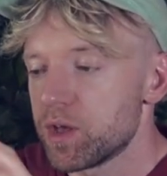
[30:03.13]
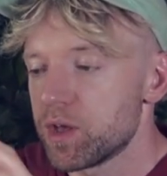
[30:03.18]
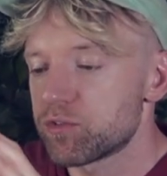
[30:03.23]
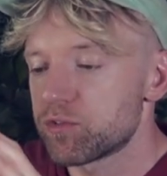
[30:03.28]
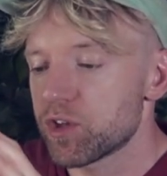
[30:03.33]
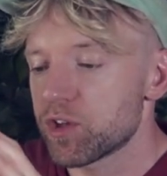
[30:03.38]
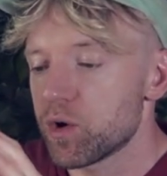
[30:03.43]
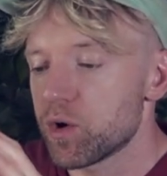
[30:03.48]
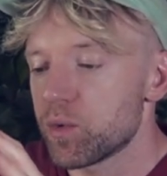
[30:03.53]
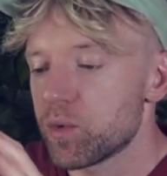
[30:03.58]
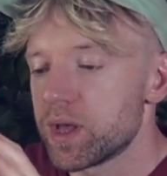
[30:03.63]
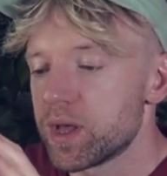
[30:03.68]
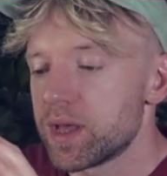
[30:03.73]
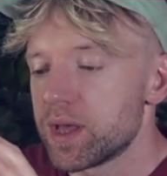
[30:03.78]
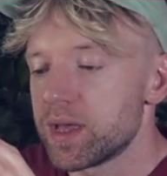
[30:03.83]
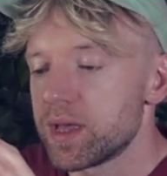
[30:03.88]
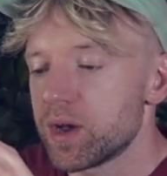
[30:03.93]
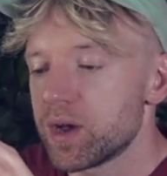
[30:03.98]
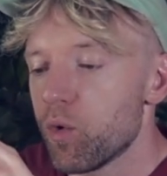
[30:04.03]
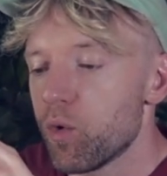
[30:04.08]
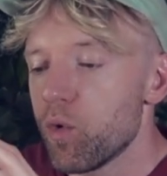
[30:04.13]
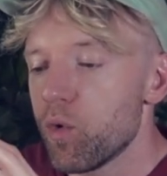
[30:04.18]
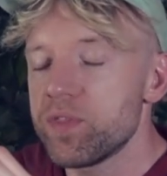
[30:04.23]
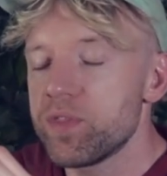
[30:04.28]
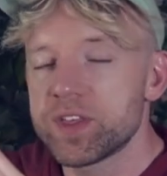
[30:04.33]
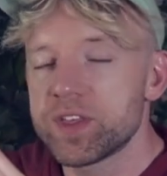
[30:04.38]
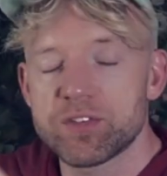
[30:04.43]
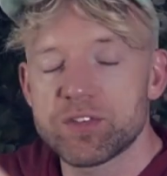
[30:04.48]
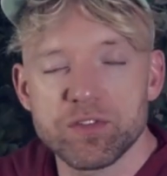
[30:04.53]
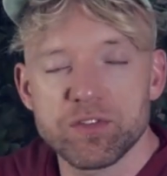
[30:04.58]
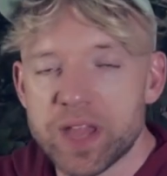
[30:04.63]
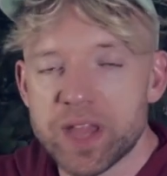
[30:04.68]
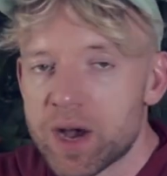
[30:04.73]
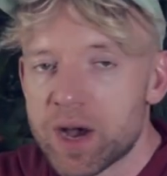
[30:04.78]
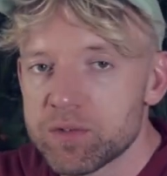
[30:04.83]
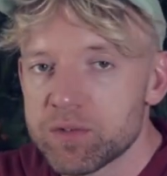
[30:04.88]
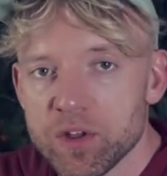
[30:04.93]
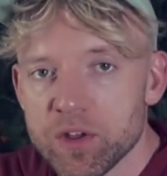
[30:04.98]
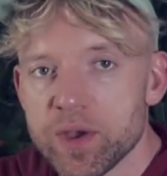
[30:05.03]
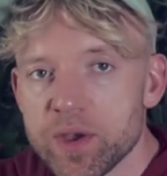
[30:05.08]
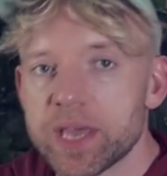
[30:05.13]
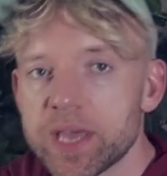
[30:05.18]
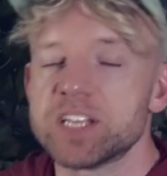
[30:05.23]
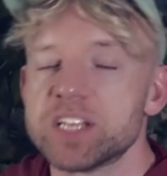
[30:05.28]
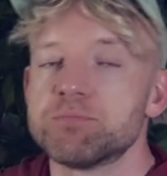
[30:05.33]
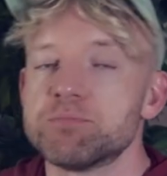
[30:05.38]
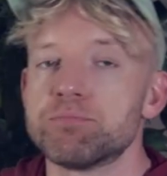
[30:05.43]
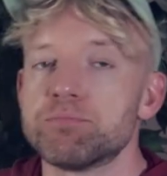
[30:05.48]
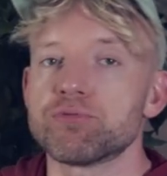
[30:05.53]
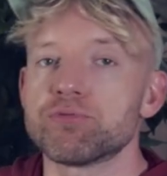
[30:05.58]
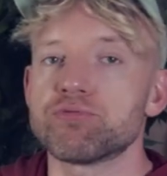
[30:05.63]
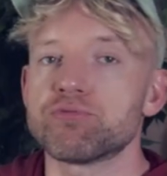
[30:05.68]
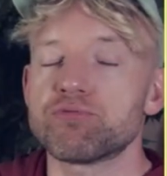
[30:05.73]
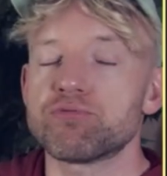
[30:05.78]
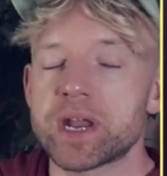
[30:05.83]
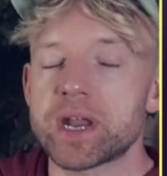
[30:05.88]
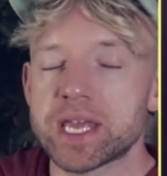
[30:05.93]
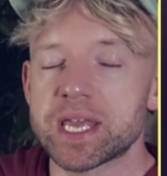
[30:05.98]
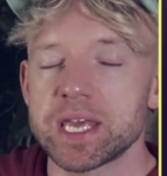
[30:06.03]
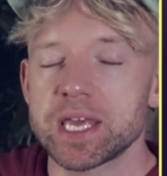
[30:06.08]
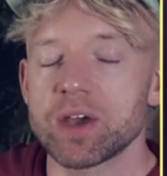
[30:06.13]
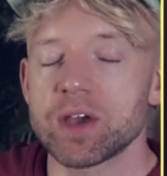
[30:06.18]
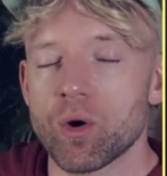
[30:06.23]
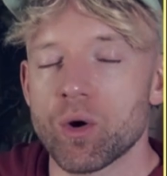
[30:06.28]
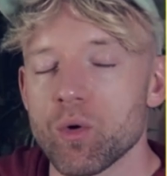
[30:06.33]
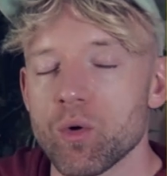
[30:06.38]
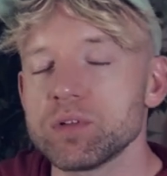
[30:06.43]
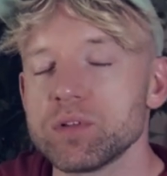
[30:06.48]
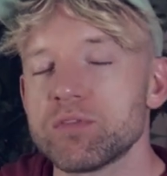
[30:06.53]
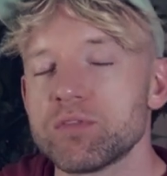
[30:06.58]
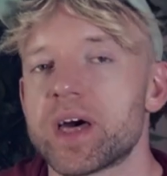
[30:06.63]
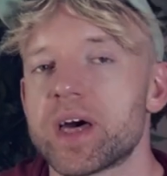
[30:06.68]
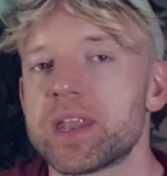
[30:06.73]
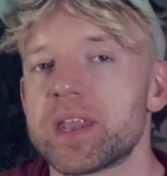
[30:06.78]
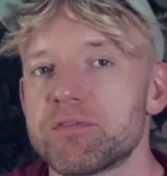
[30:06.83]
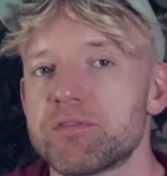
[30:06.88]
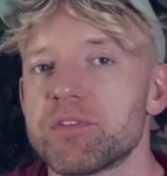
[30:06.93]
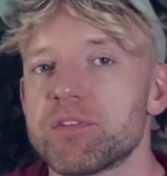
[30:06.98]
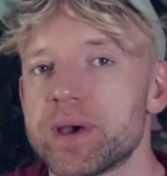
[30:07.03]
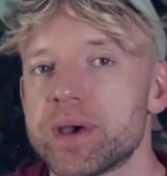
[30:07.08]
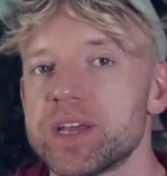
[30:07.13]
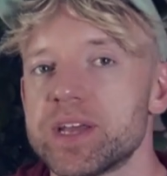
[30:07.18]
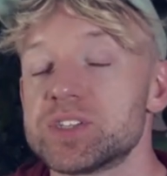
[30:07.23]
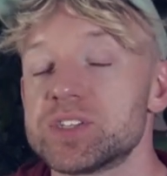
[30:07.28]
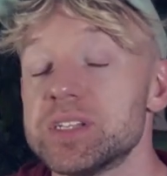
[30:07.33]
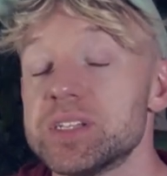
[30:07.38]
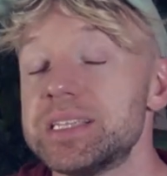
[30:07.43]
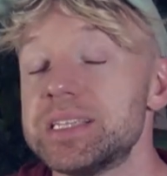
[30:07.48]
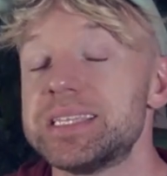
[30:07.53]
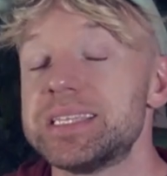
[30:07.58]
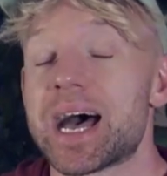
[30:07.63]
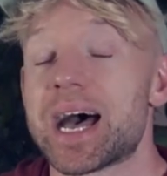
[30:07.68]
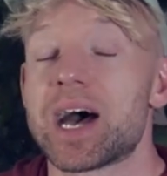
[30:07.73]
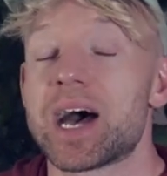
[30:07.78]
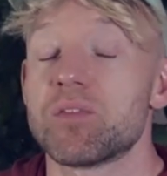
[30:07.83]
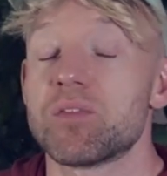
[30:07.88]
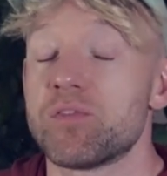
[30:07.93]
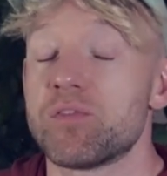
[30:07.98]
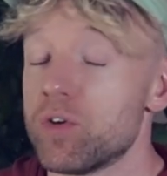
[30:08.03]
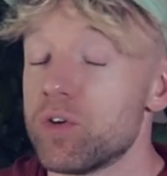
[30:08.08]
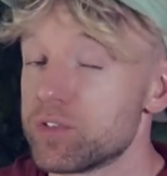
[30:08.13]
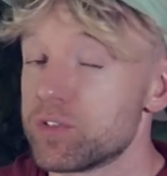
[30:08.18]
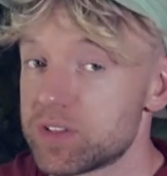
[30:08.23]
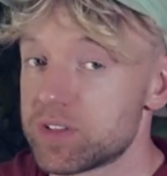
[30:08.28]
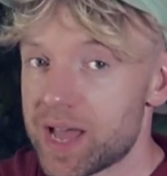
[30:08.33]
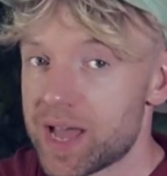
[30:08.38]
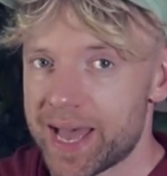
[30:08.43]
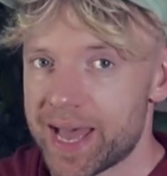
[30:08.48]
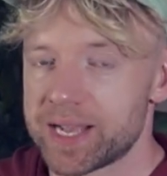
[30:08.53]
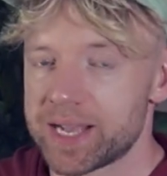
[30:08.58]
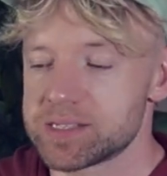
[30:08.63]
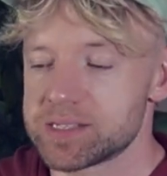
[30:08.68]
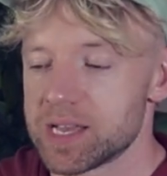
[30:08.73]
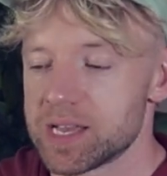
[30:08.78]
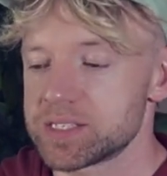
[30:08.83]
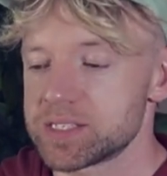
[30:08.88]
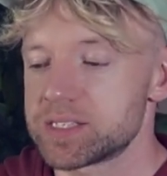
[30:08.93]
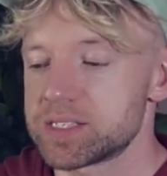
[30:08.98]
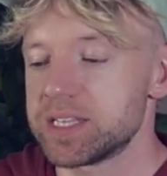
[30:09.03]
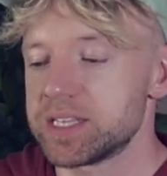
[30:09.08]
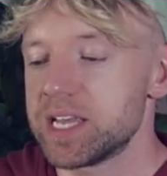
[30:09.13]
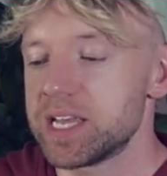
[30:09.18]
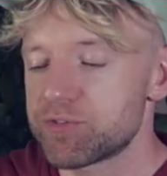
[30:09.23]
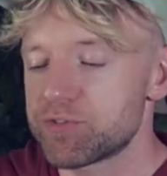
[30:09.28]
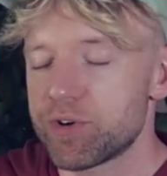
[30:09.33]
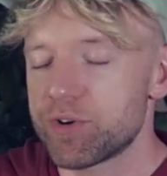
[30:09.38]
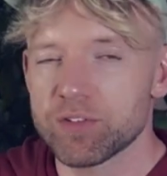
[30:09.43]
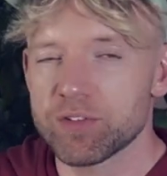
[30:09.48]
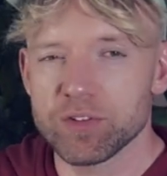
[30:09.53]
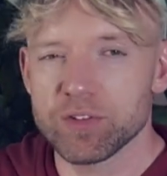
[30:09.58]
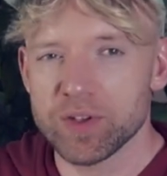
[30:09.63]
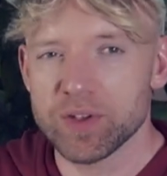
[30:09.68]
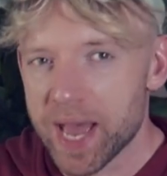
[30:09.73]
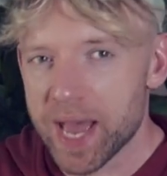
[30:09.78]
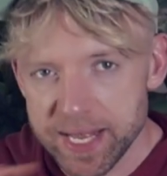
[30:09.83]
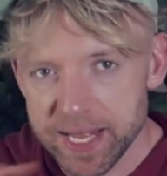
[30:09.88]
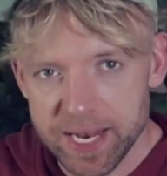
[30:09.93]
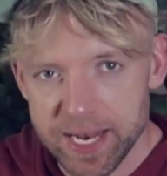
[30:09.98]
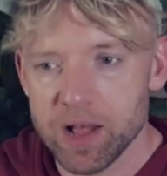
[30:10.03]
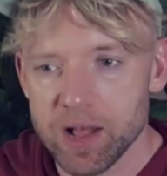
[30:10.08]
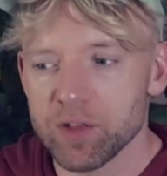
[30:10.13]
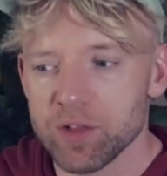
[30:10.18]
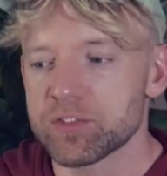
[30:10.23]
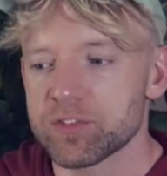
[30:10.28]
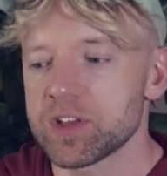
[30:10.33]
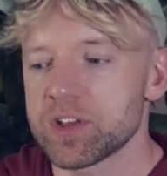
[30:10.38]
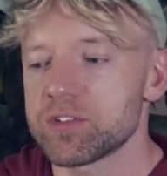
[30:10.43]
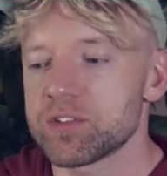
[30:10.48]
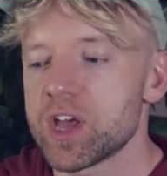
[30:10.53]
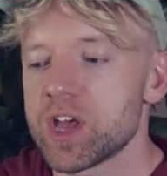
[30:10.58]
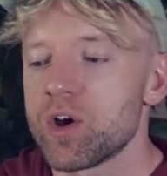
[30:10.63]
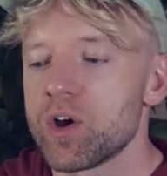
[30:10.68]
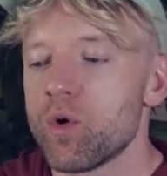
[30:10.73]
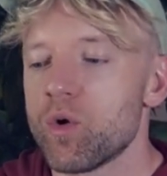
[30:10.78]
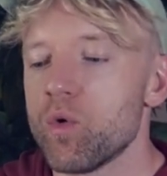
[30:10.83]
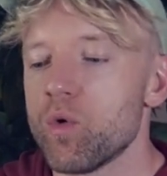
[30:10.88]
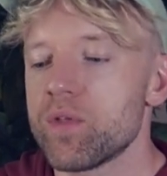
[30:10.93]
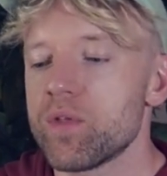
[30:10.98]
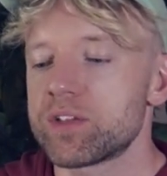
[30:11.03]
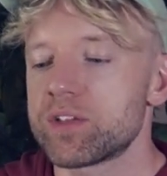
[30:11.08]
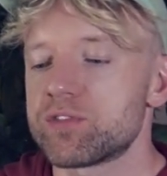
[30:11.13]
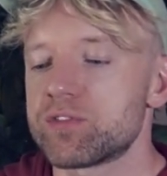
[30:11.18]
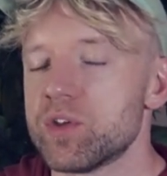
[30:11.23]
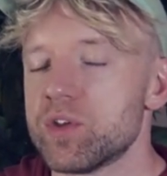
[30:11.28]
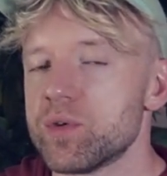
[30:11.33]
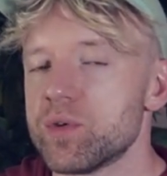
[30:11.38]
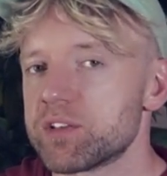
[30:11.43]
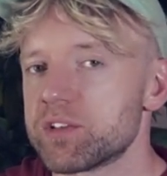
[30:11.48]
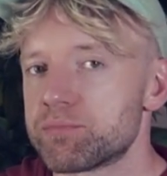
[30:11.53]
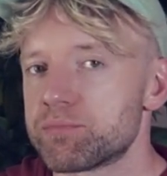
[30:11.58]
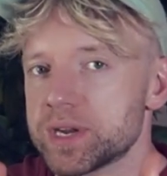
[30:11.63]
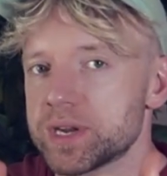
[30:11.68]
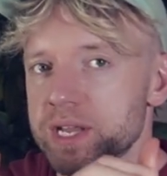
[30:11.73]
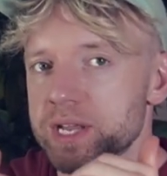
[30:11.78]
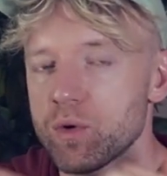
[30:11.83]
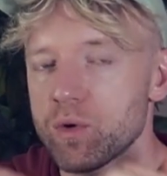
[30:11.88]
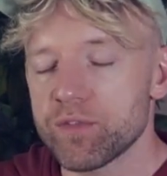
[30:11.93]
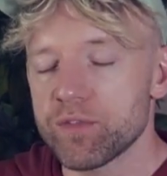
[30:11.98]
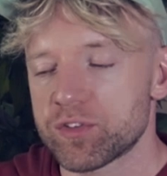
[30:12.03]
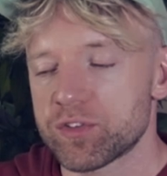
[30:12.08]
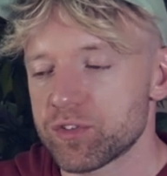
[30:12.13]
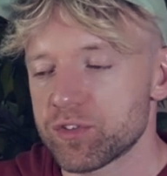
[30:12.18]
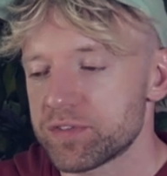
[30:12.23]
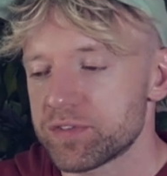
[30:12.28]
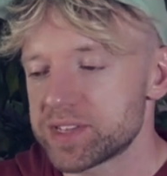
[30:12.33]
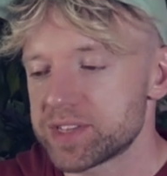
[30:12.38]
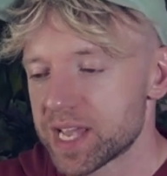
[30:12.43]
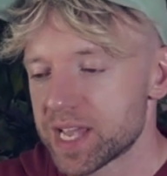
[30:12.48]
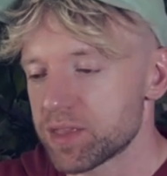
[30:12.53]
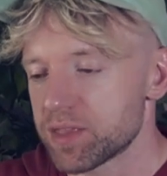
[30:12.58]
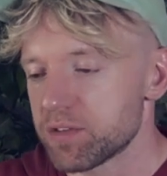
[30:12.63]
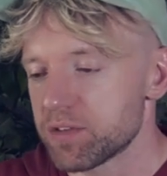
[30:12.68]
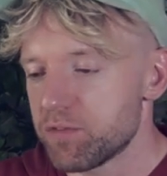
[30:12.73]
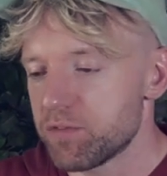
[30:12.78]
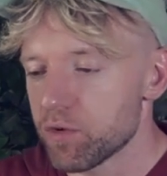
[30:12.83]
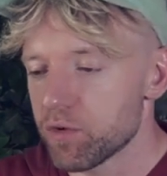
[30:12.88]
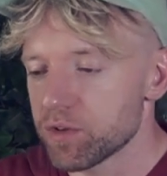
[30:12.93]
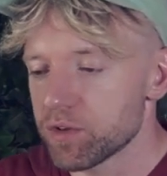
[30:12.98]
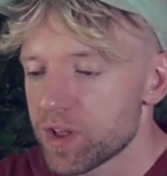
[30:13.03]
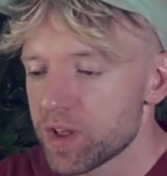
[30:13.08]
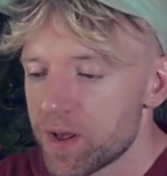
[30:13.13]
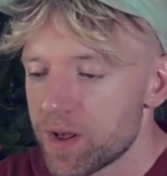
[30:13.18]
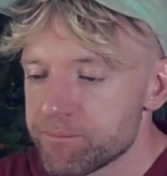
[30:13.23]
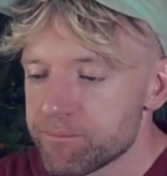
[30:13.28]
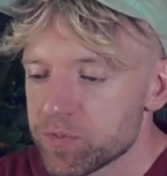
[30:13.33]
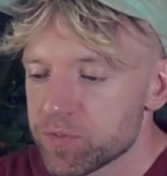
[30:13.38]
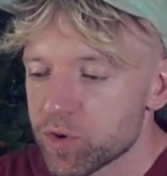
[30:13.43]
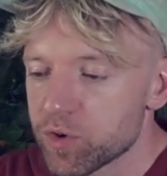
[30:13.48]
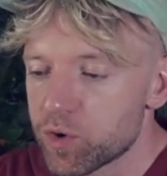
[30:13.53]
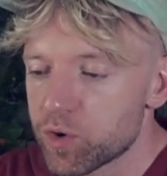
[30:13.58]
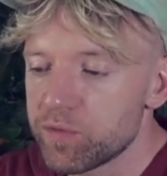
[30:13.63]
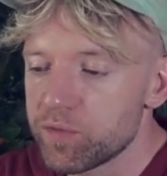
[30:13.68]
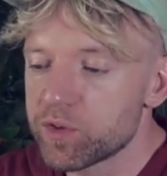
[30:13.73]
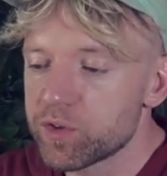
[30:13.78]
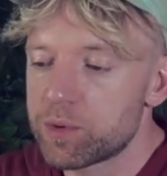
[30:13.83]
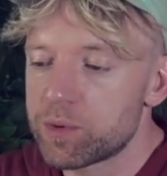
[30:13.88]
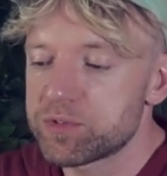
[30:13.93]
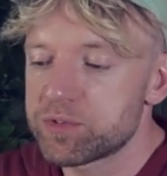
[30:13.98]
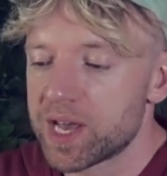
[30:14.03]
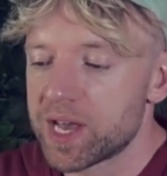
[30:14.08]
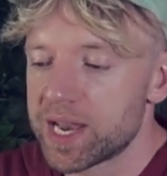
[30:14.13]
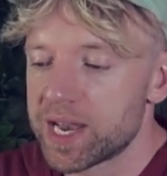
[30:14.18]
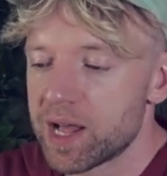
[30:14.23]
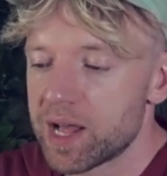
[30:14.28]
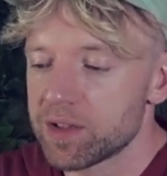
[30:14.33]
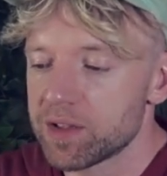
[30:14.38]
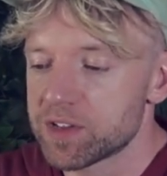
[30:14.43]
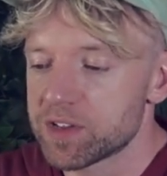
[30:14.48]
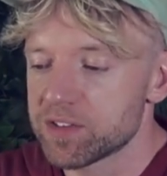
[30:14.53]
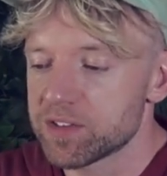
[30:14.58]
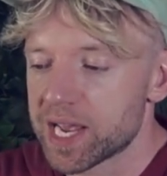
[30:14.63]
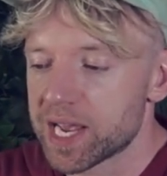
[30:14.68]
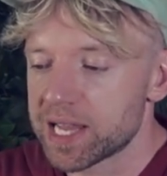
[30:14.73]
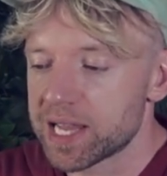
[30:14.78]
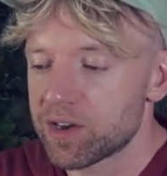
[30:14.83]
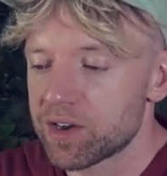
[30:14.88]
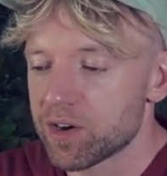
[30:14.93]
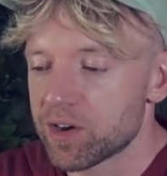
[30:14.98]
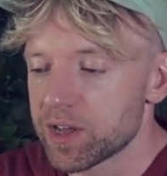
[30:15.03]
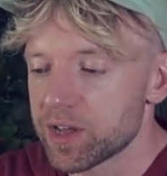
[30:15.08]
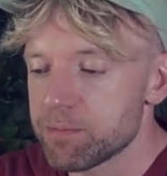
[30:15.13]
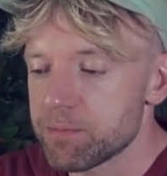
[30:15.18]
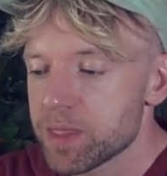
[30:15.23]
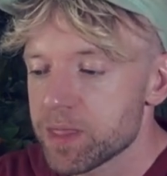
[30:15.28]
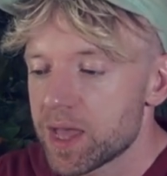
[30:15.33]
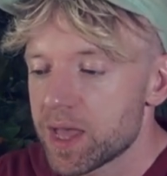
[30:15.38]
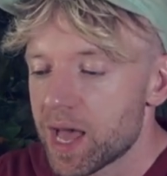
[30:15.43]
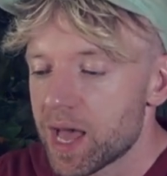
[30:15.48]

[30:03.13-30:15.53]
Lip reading: So all this is now doing is bringing all of that information down for us to access. The iterator is not doing any analysis. All that's doing is bringing all the stuff together for us. So I call this website analysis. I click on it.